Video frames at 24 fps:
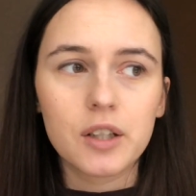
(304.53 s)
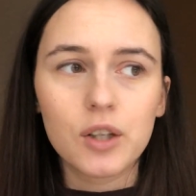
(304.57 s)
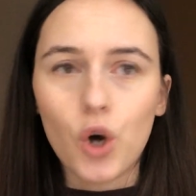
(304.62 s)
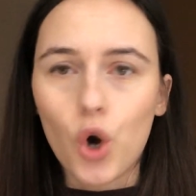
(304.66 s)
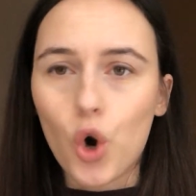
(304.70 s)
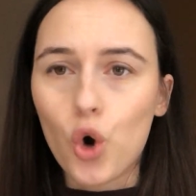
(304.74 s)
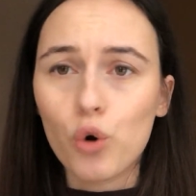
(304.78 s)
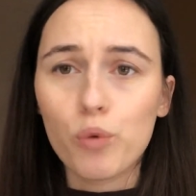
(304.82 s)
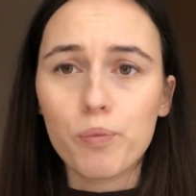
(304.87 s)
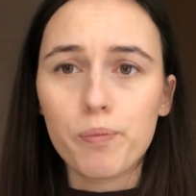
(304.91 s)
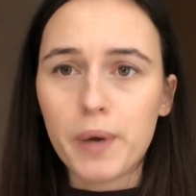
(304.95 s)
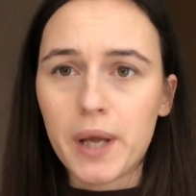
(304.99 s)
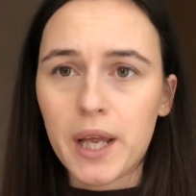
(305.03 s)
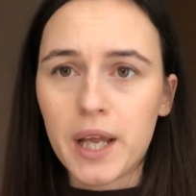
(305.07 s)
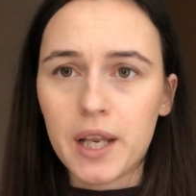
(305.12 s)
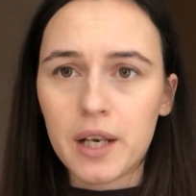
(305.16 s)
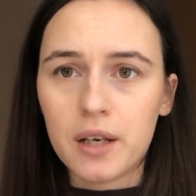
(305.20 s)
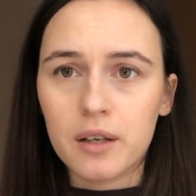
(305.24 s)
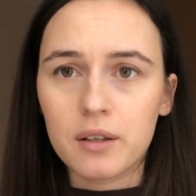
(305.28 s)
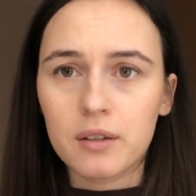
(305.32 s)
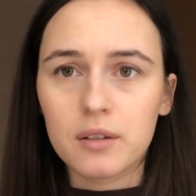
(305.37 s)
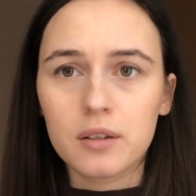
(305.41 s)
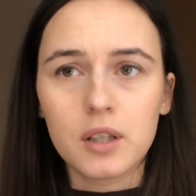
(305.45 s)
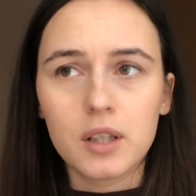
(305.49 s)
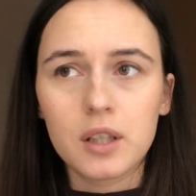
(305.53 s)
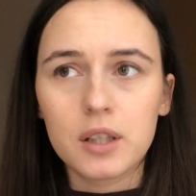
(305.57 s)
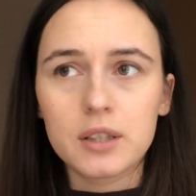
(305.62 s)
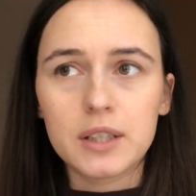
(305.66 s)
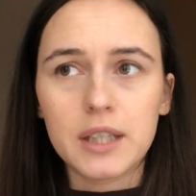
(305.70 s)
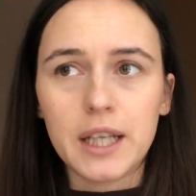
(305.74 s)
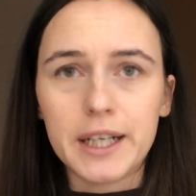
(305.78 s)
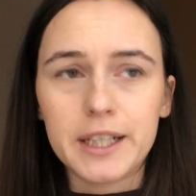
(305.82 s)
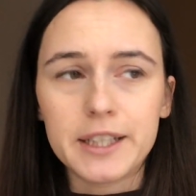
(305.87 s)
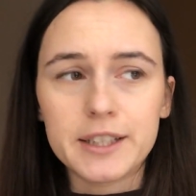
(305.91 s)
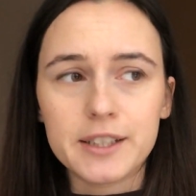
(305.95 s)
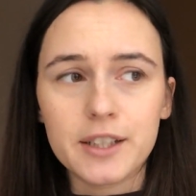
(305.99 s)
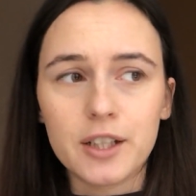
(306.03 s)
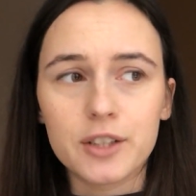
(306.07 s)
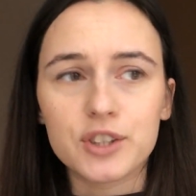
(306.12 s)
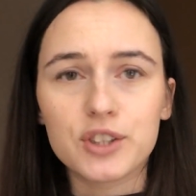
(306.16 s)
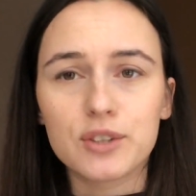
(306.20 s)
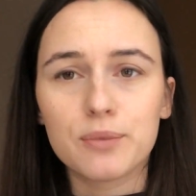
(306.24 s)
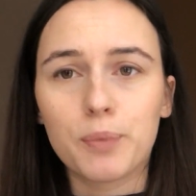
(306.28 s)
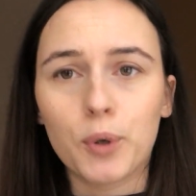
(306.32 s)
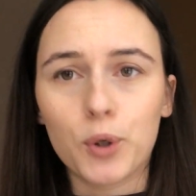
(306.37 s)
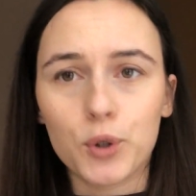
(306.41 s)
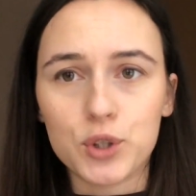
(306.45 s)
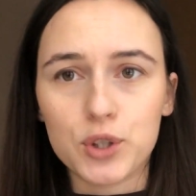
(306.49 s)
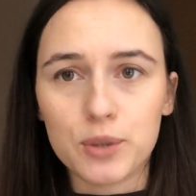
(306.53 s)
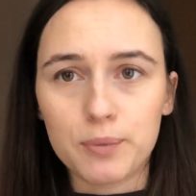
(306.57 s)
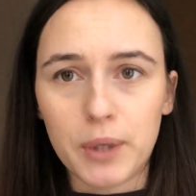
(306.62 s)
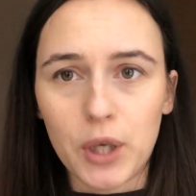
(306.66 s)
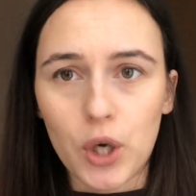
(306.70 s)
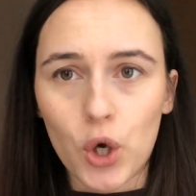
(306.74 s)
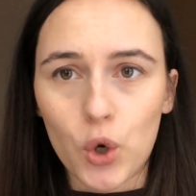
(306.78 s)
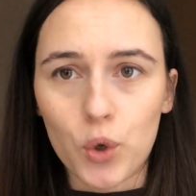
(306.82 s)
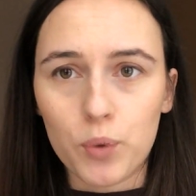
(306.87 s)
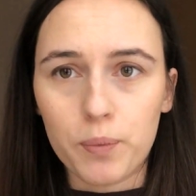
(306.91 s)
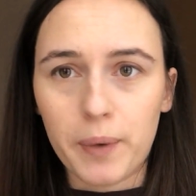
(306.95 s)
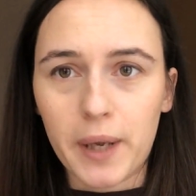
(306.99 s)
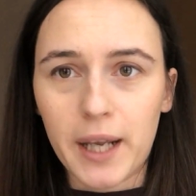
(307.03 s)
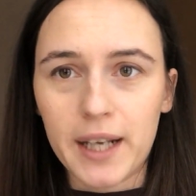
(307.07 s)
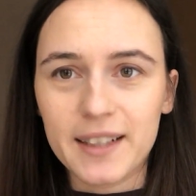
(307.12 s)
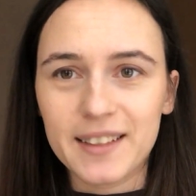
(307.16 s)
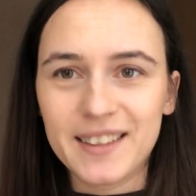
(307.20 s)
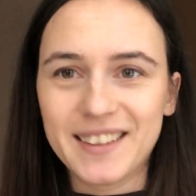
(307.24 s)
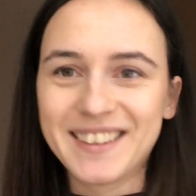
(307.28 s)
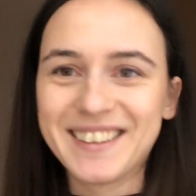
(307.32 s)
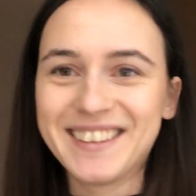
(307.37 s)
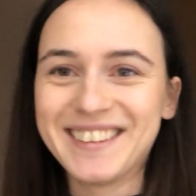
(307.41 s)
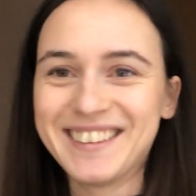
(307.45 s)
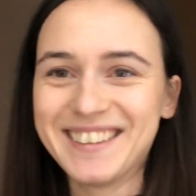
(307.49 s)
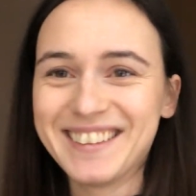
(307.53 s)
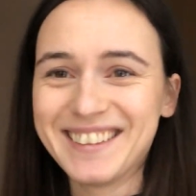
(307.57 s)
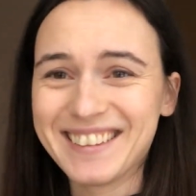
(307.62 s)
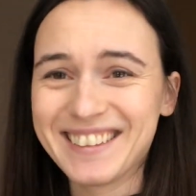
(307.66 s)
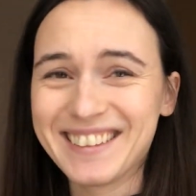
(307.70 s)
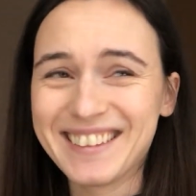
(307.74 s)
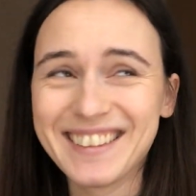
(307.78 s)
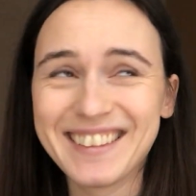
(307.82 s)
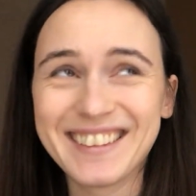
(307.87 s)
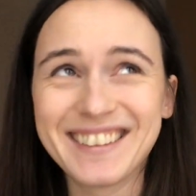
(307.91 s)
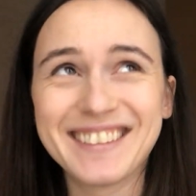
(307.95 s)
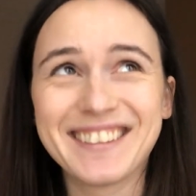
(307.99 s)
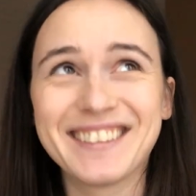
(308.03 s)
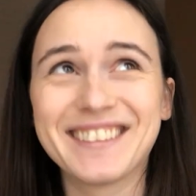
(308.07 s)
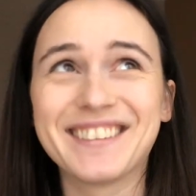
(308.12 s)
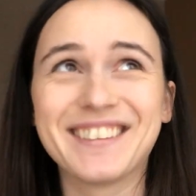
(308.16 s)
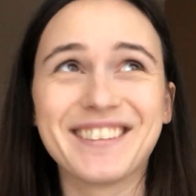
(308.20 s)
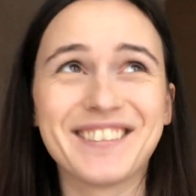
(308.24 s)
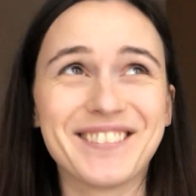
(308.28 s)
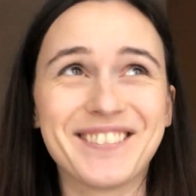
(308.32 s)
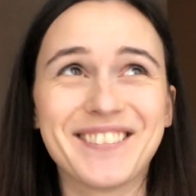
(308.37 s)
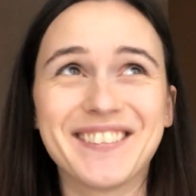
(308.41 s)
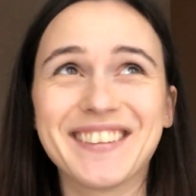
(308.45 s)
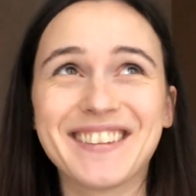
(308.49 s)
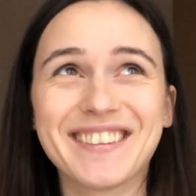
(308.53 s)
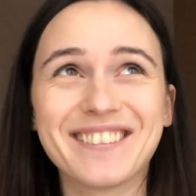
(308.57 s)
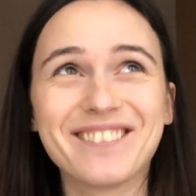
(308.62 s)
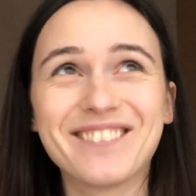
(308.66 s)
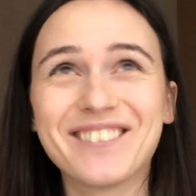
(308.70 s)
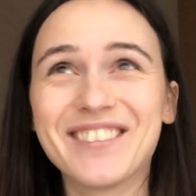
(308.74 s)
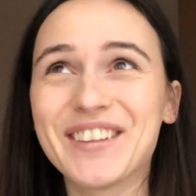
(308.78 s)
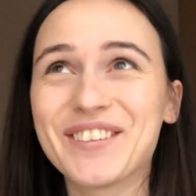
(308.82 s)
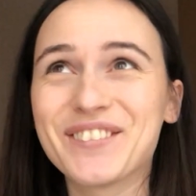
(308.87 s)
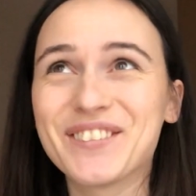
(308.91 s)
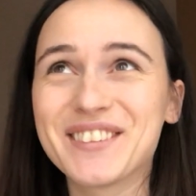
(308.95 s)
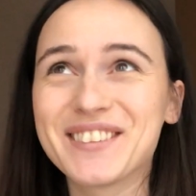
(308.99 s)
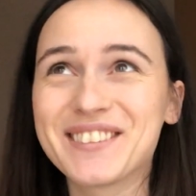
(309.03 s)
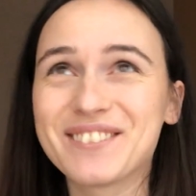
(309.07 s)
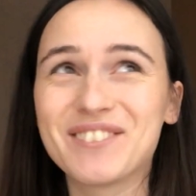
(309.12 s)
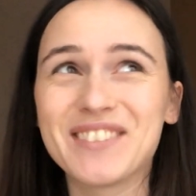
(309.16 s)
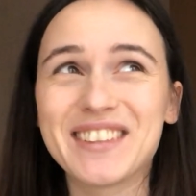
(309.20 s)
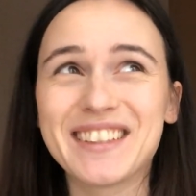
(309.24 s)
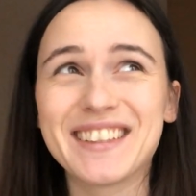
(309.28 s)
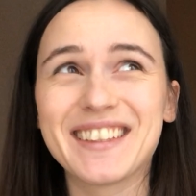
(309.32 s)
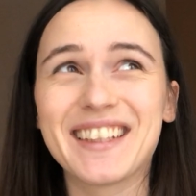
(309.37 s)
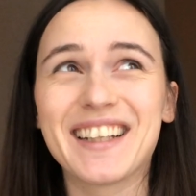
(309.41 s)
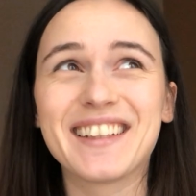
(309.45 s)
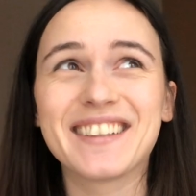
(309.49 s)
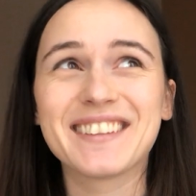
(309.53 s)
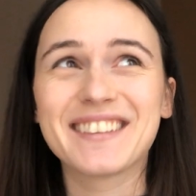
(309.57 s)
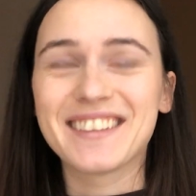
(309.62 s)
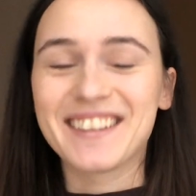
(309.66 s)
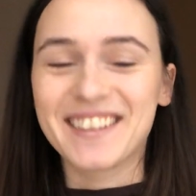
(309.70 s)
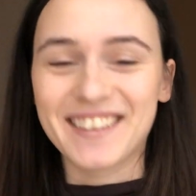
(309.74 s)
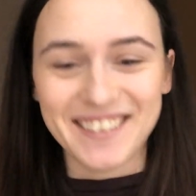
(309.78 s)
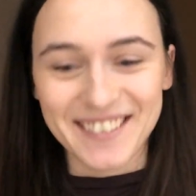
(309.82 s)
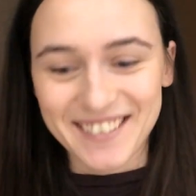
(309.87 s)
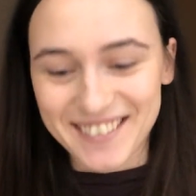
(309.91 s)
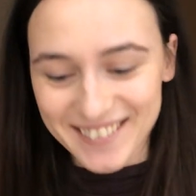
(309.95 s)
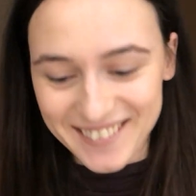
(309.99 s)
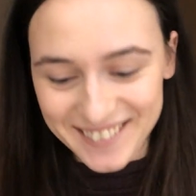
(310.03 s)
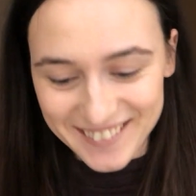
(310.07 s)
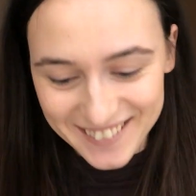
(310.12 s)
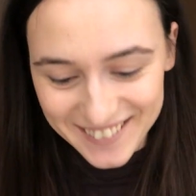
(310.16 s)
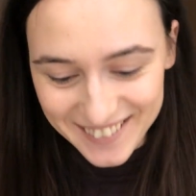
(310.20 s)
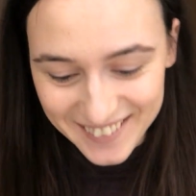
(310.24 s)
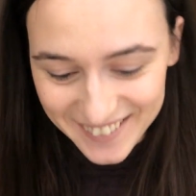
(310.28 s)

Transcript: open that is not supposed to be open. I don't know what would be that. I don't know.